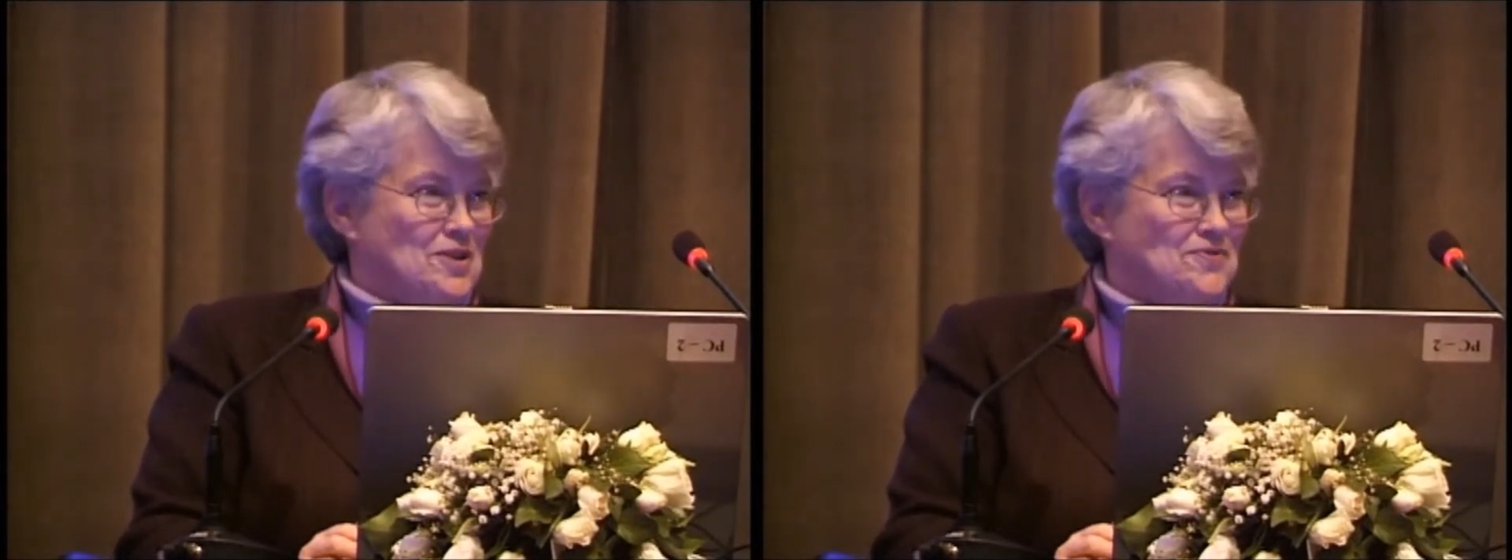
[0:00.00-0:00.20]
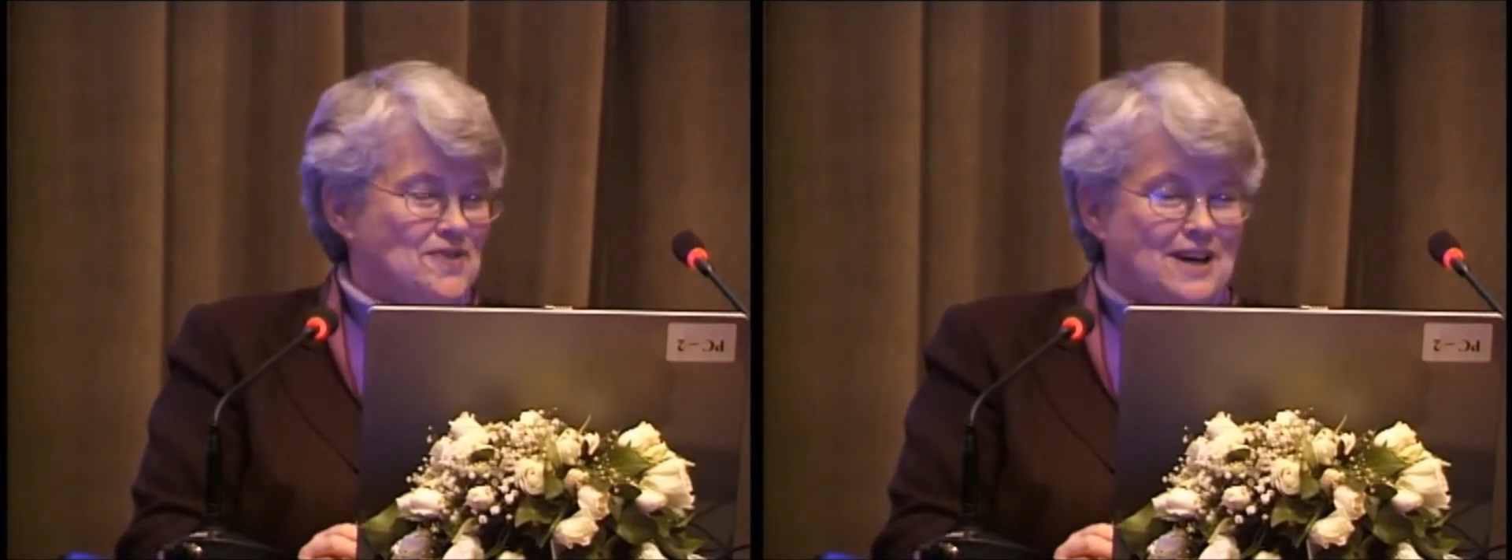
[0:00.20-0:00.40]

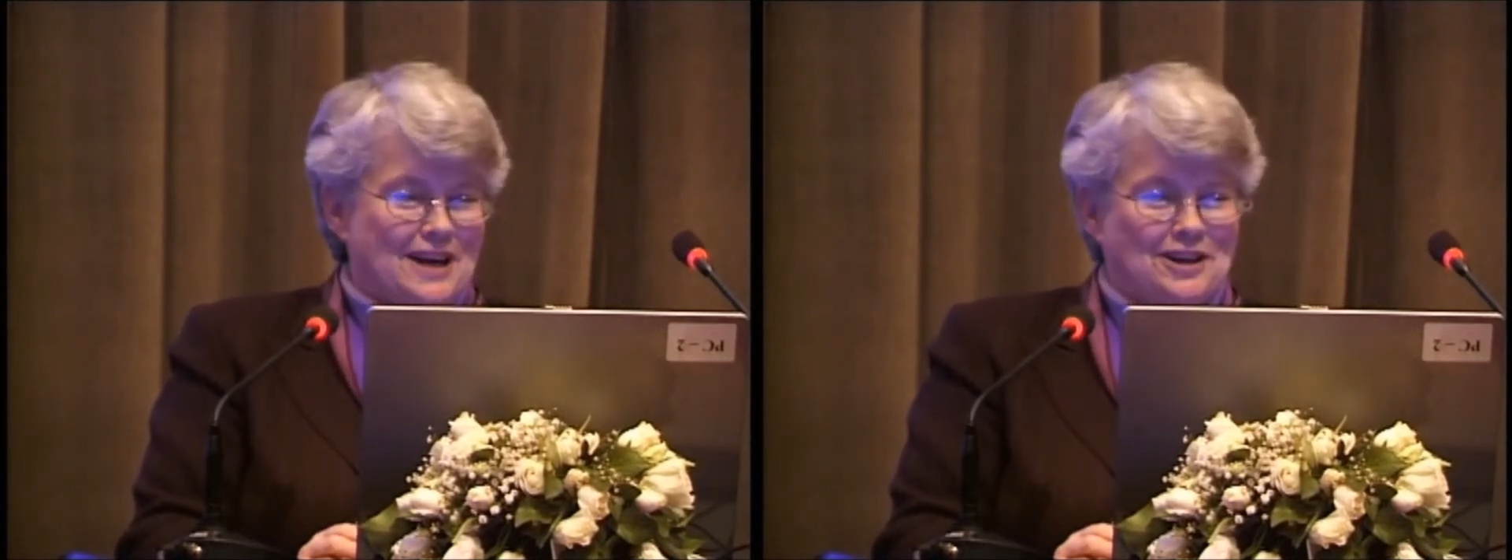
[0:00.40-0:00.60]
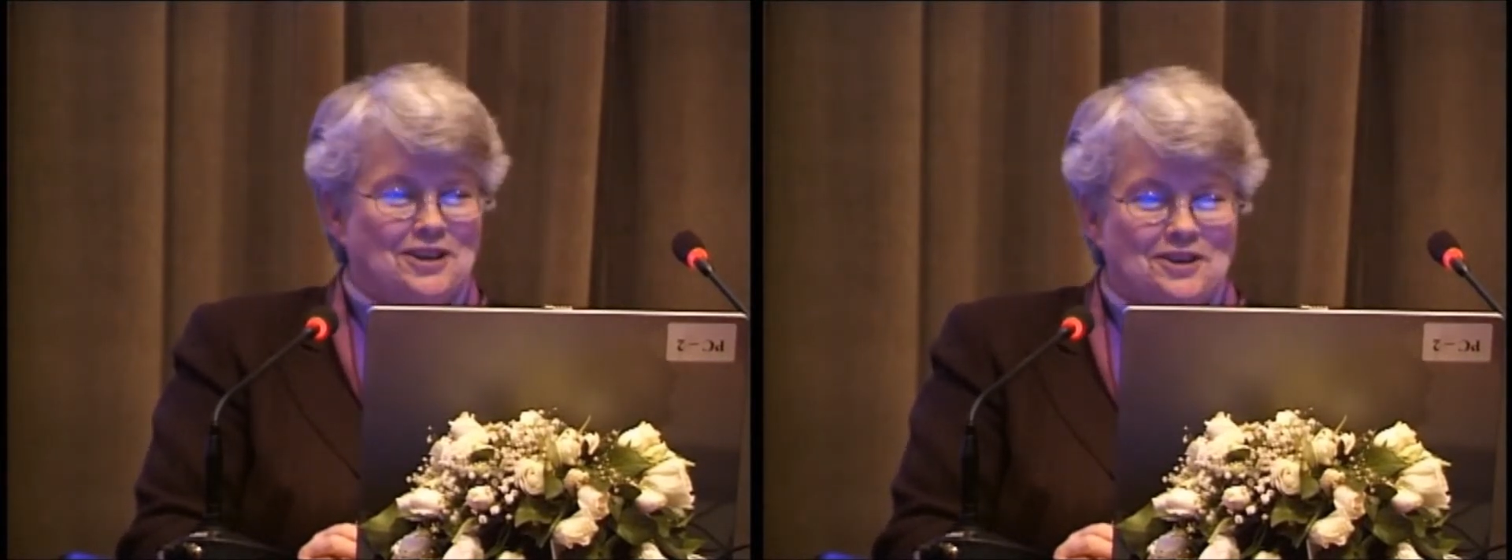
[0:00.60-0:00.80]

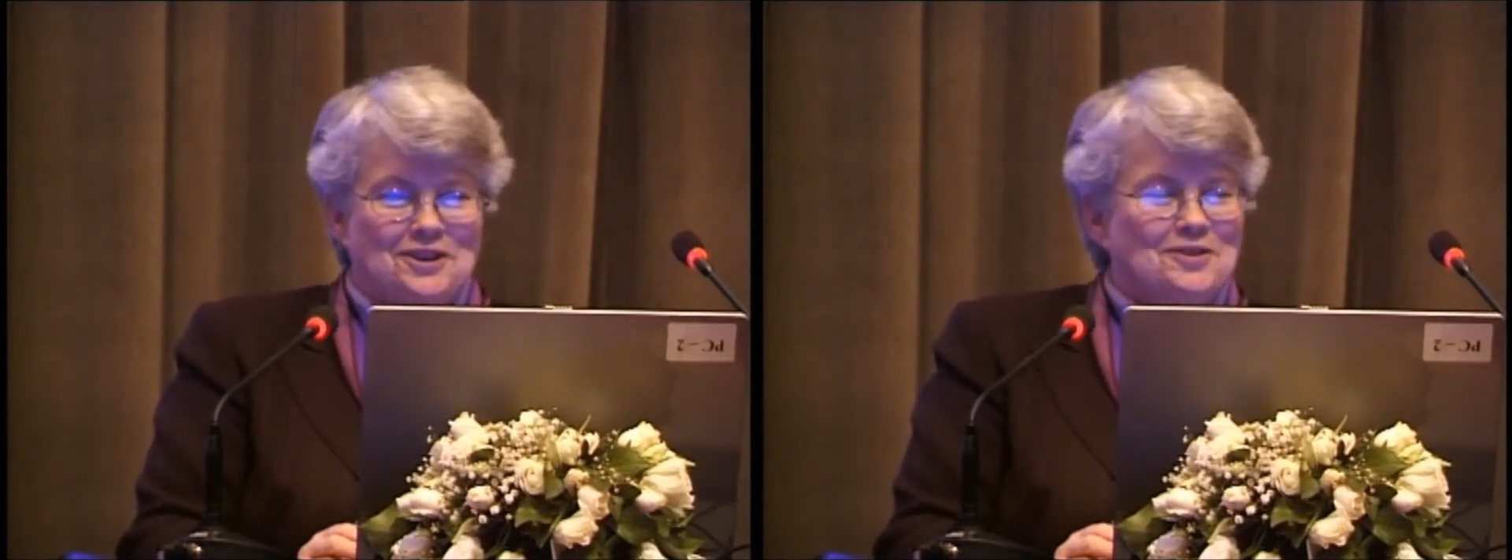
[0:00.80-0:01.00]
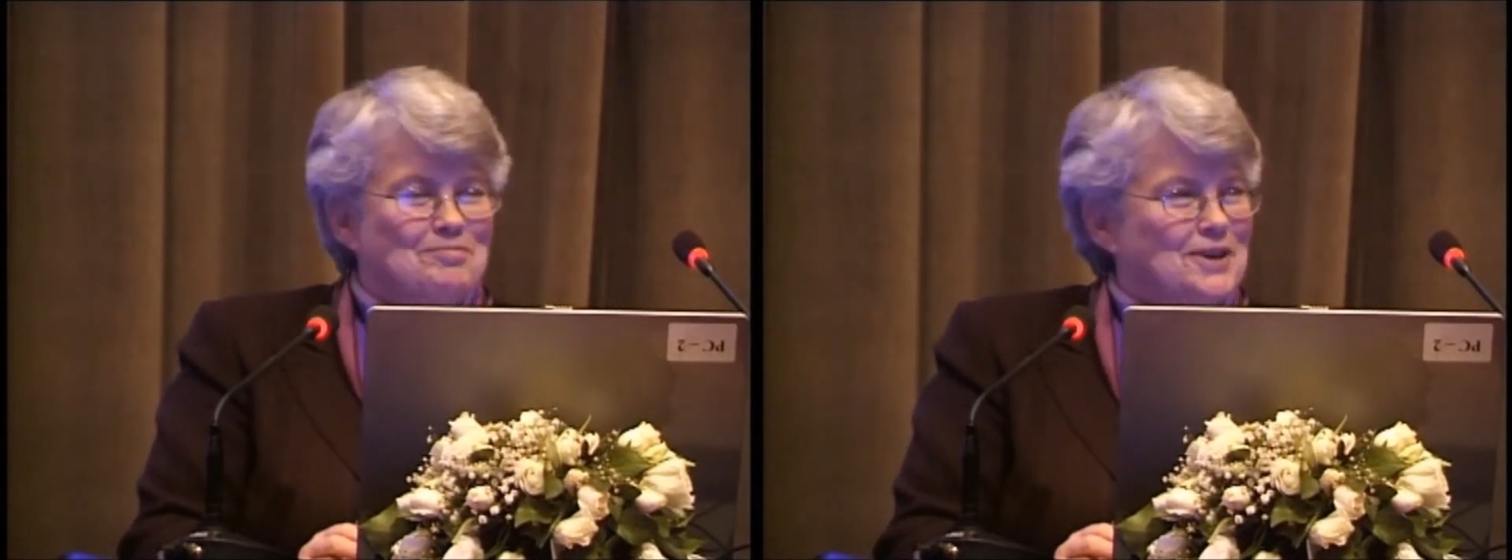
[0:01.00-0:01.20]
fine,
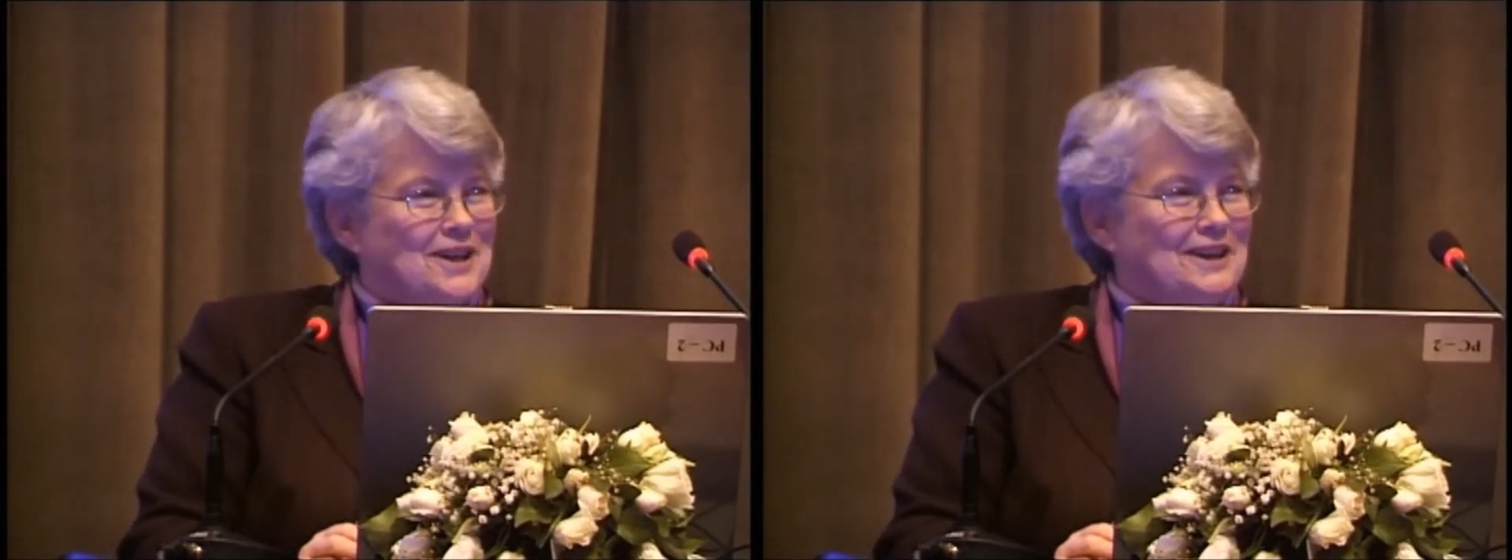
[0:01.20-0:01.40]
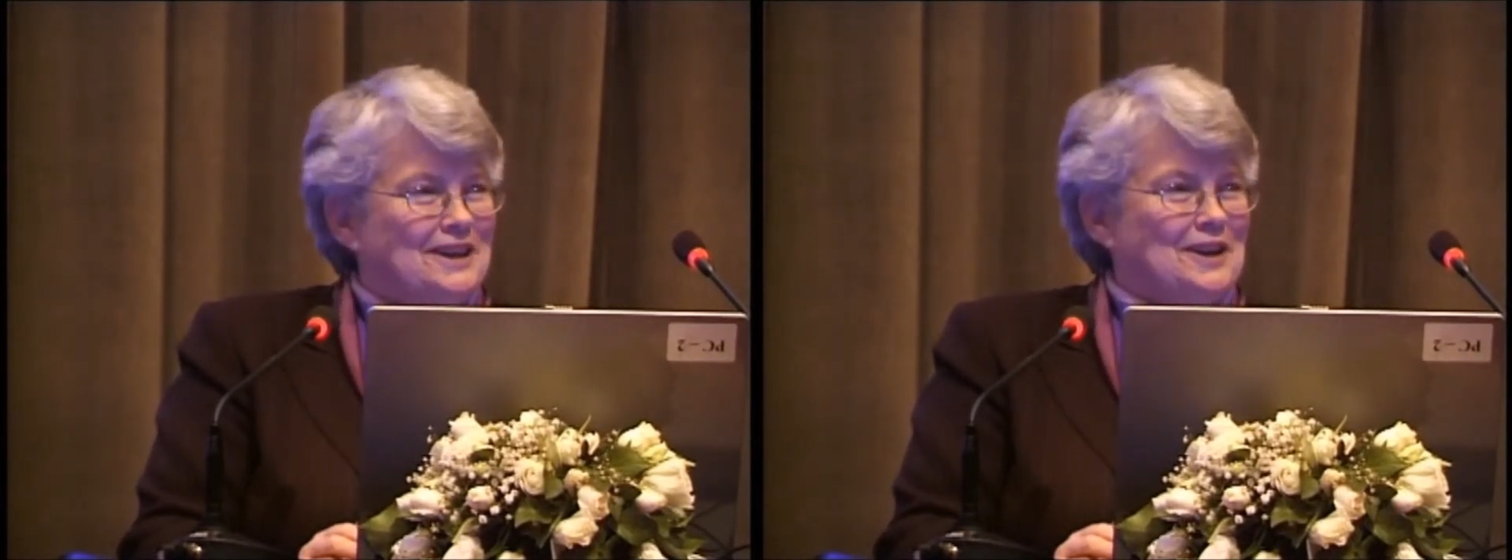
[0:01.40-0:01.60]

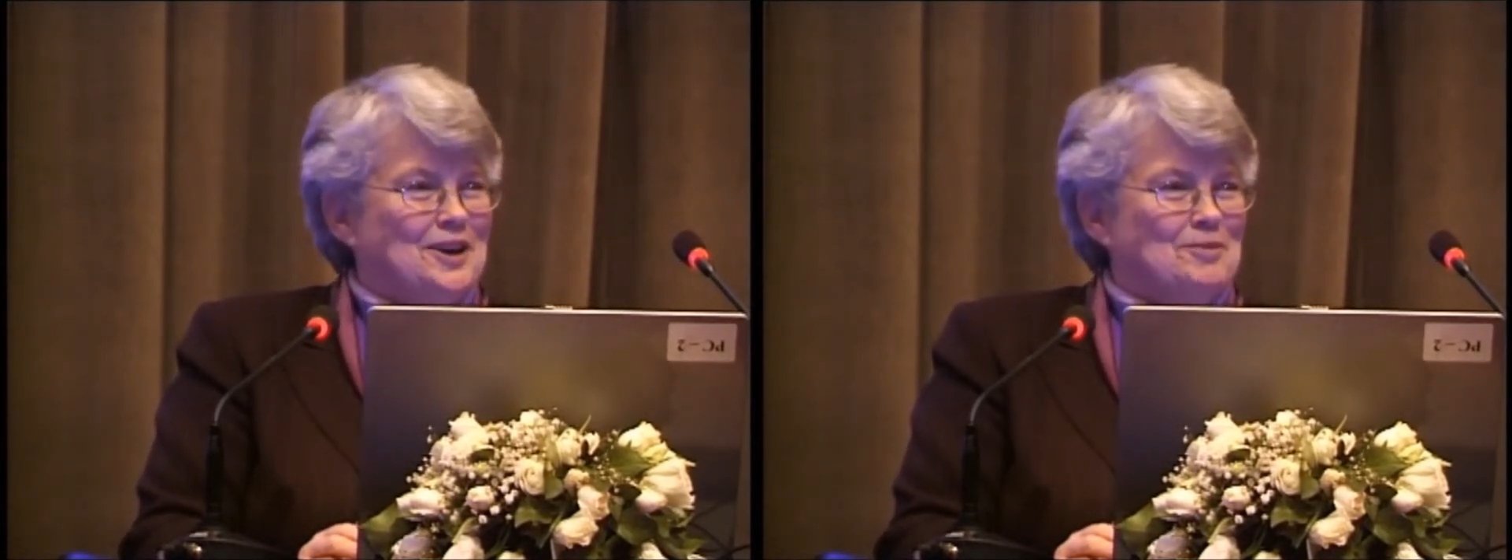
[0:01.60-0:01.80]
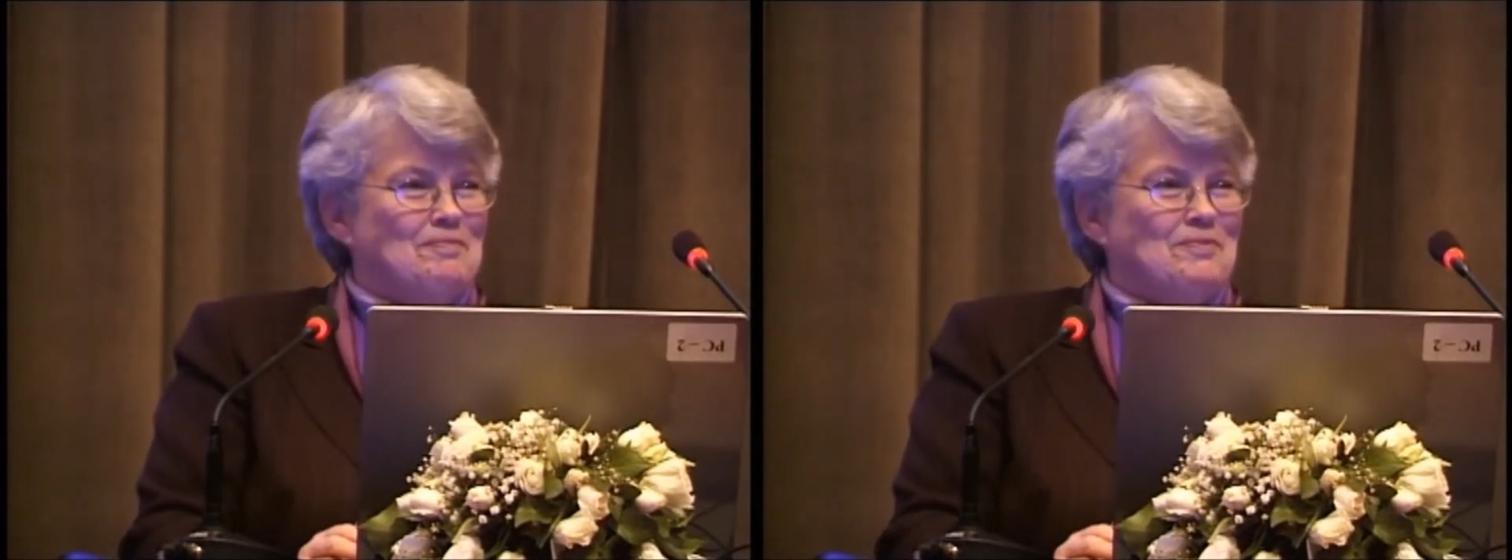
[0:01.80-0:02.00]
but um,